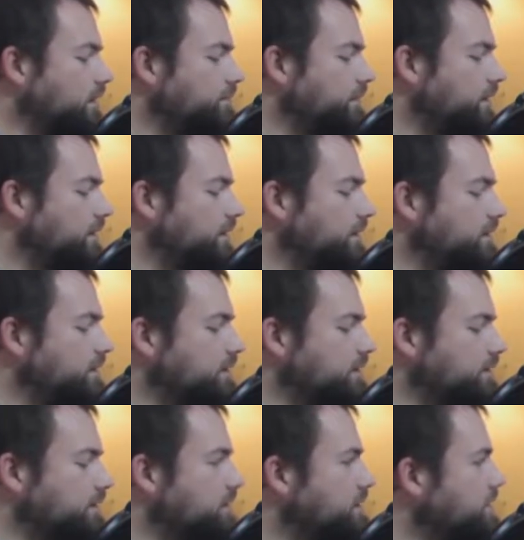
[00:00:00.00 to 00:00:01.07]
I'm
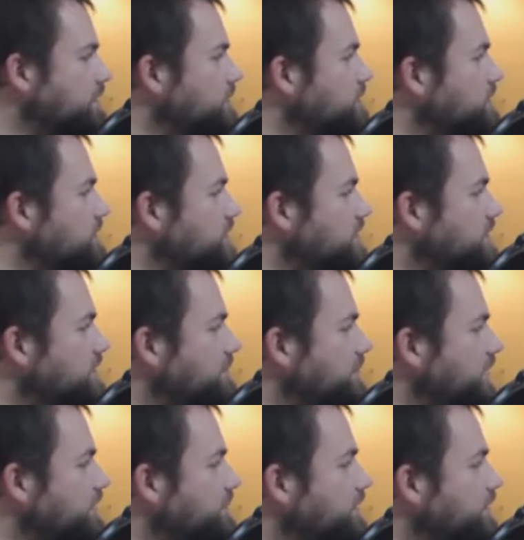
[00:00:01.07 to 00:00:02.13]
gonna stick with just the
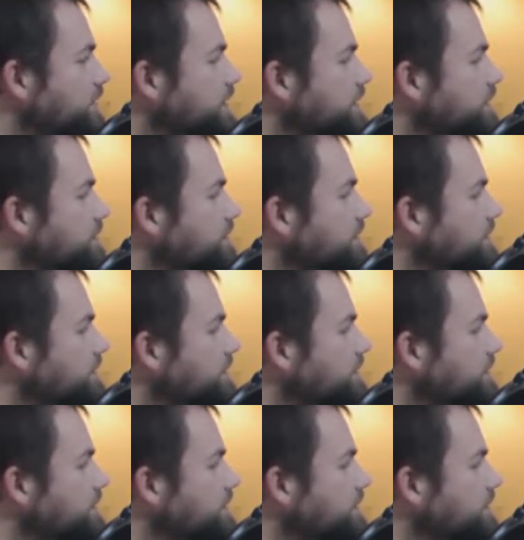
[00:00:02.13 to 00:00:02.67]
bomber on it